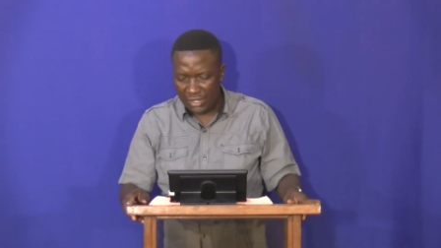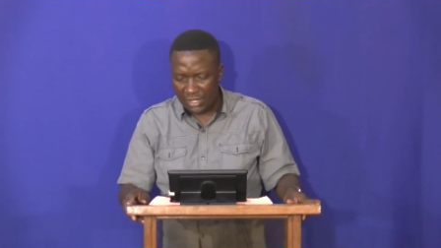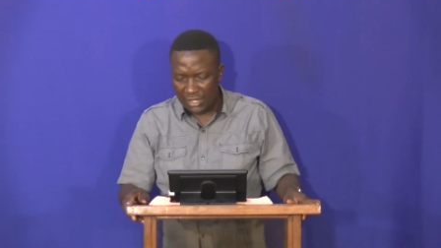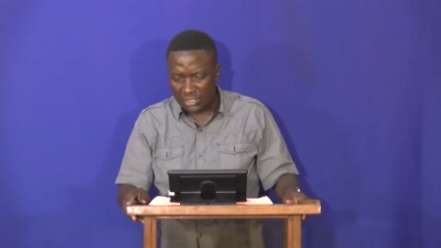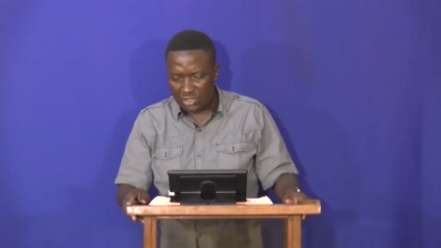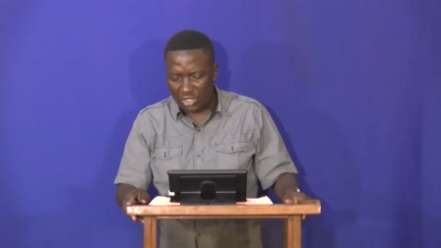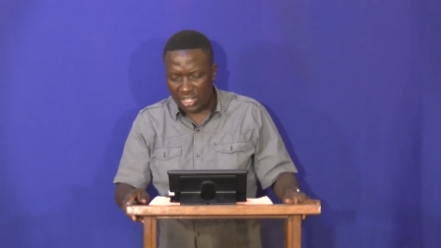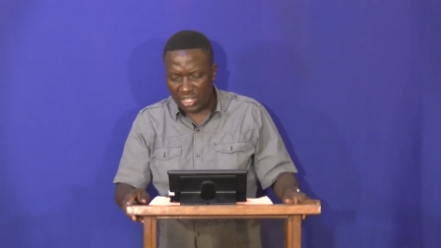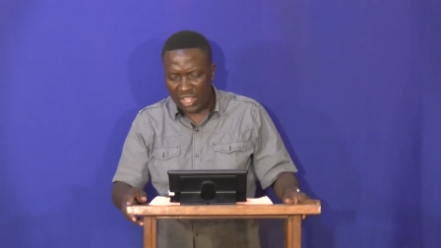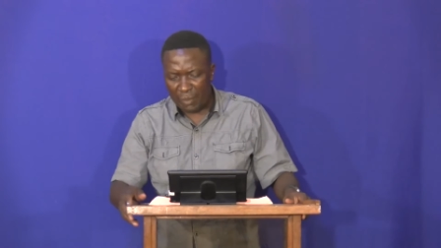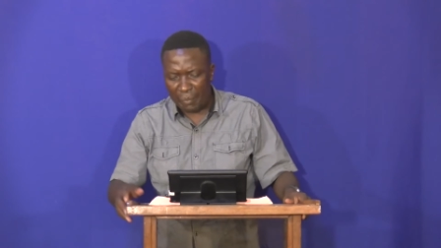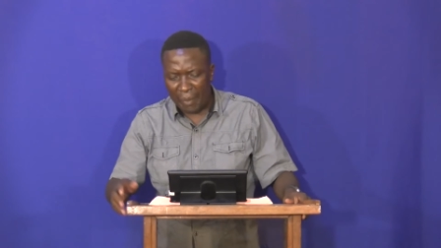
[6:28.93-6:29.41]

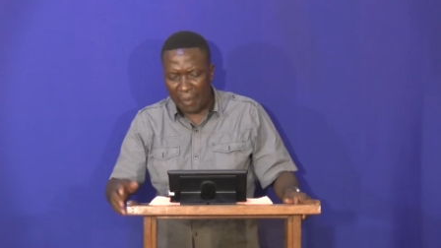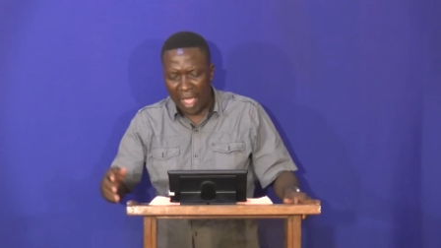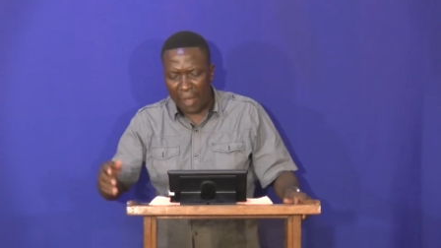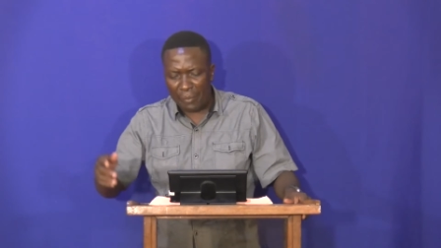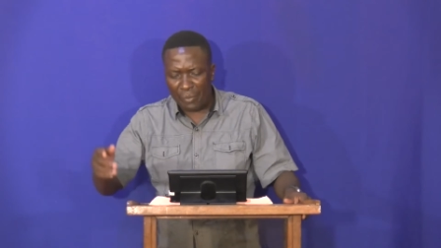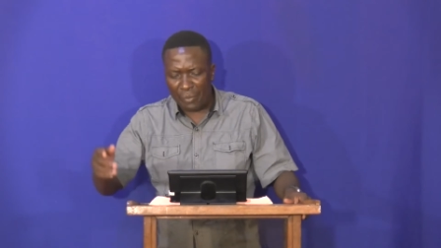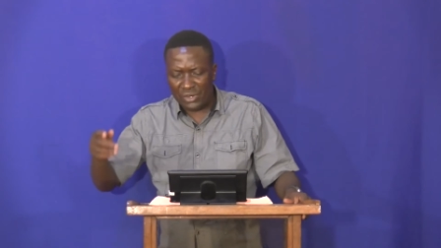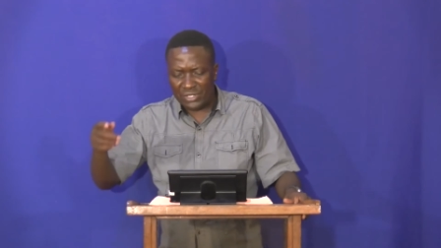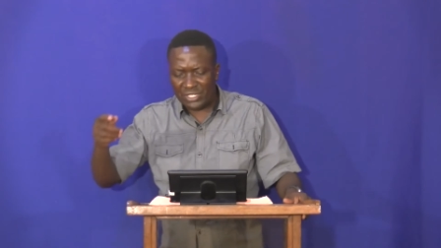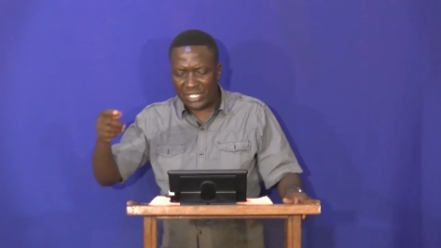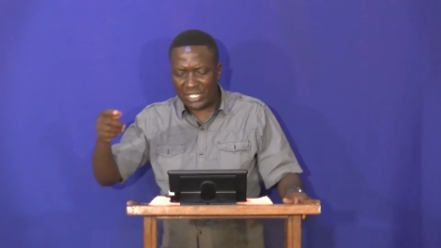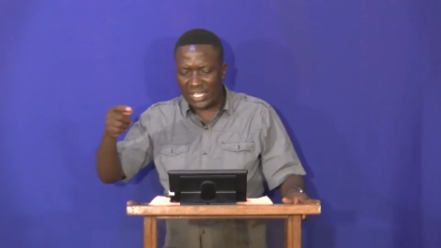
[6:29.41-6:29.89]
So the
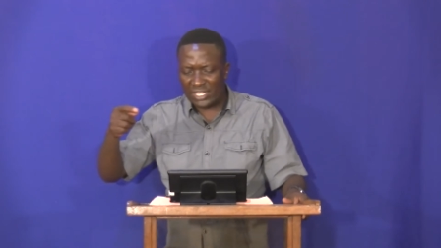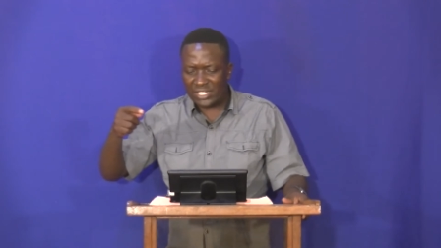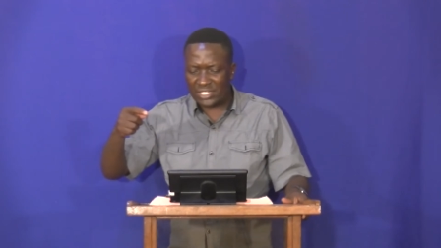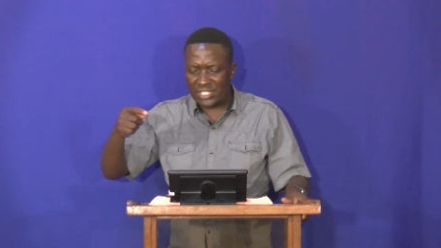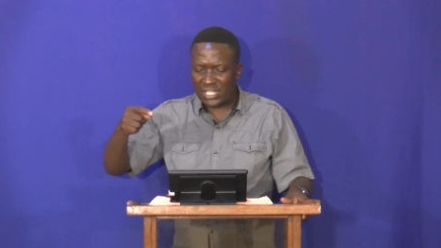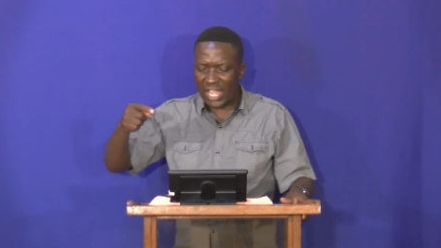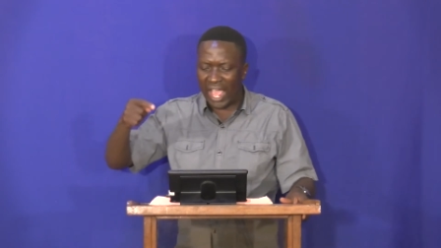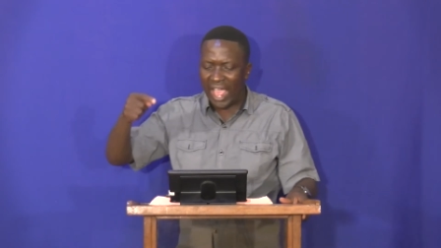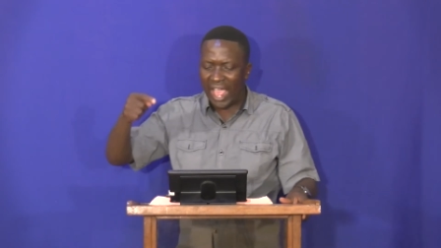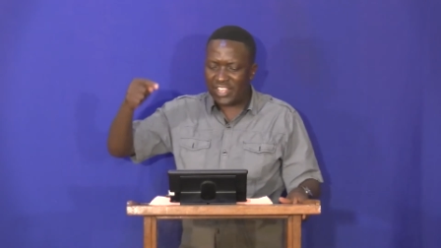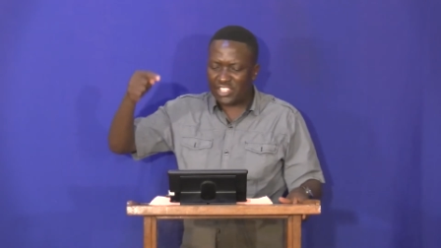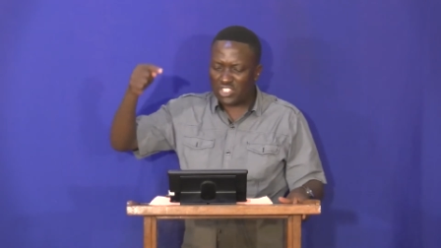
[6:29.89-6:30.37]
Bible
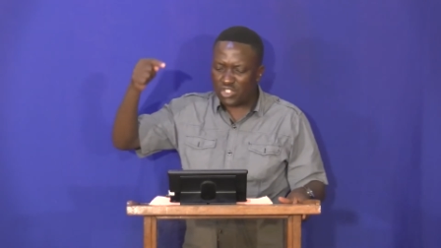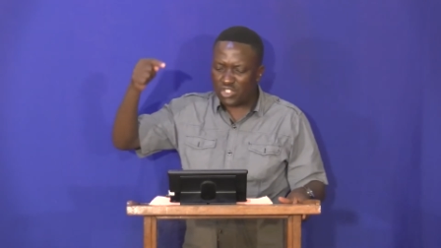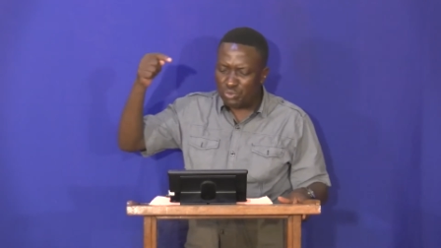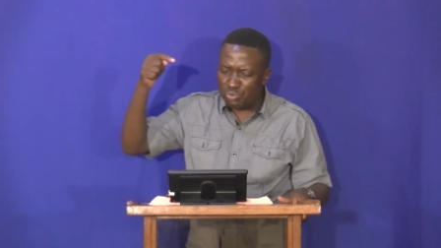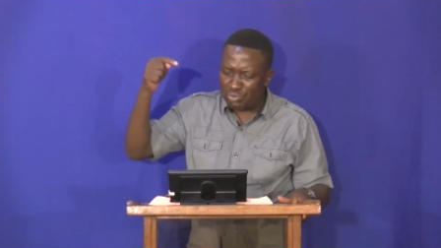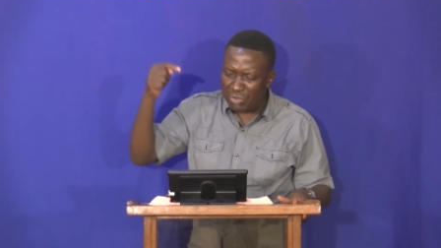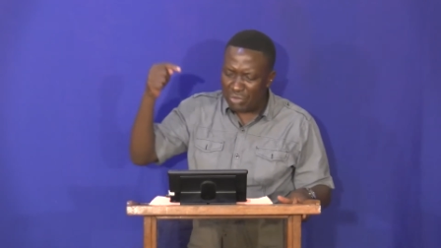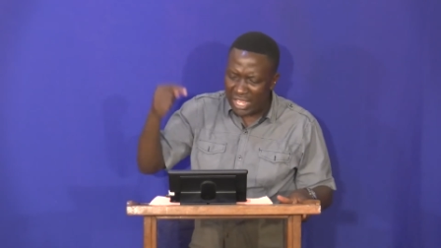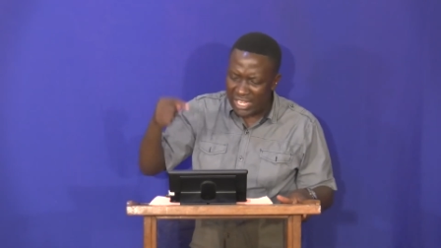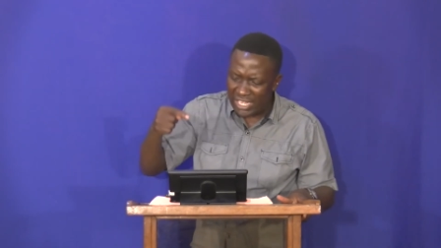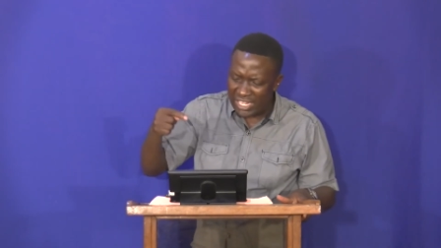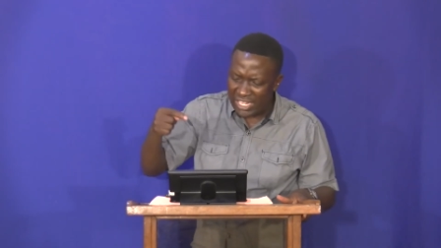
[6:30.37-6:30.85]
says, as
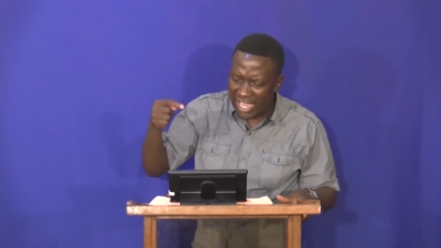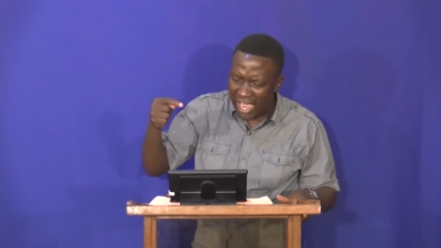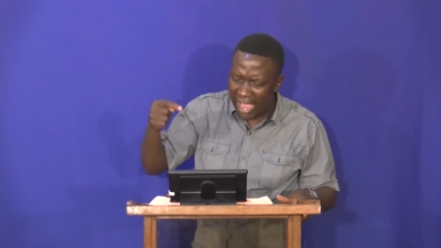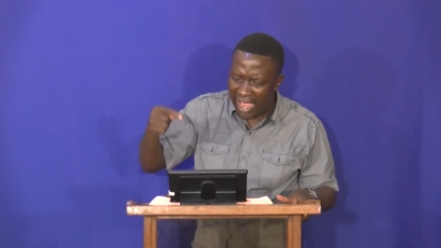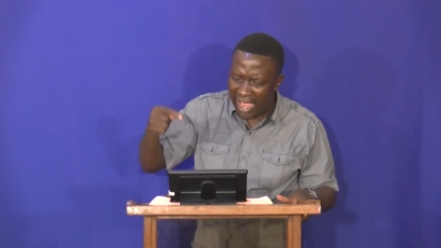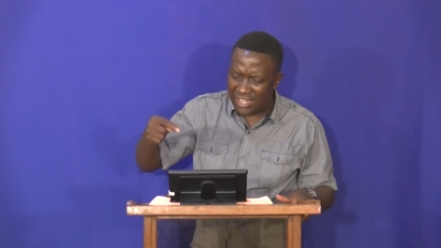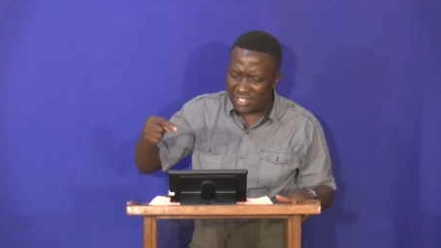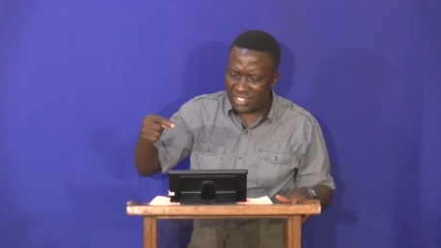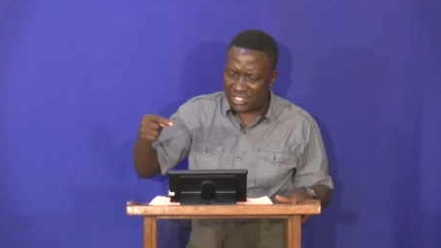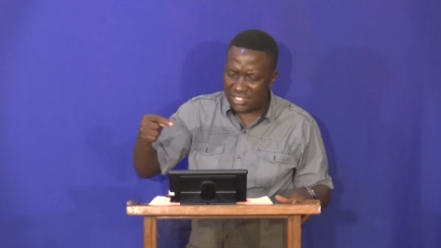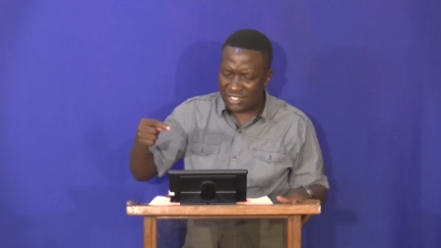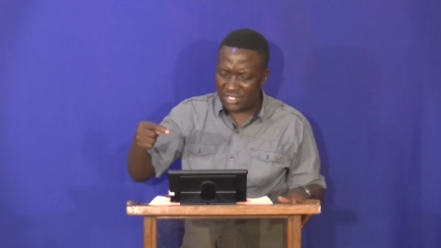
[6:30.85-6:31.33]
many
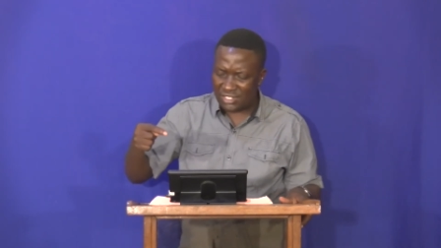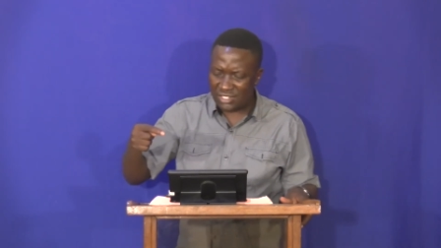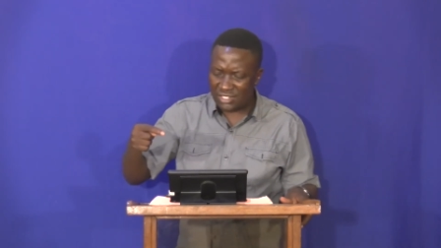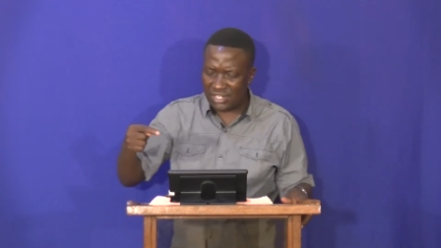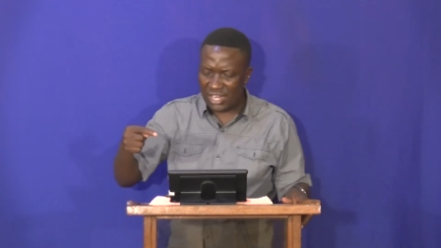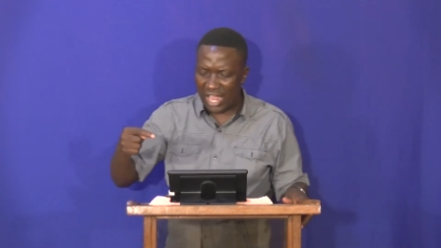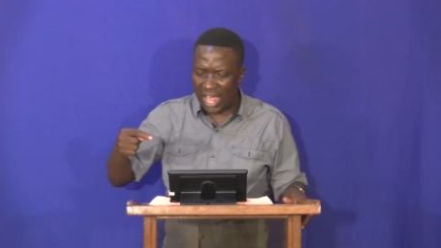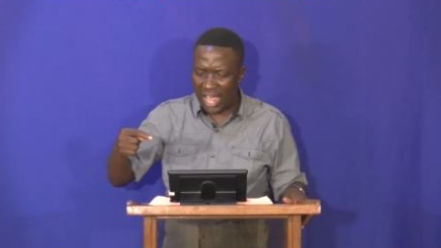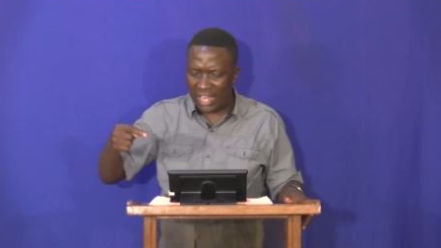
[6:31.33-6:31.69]
as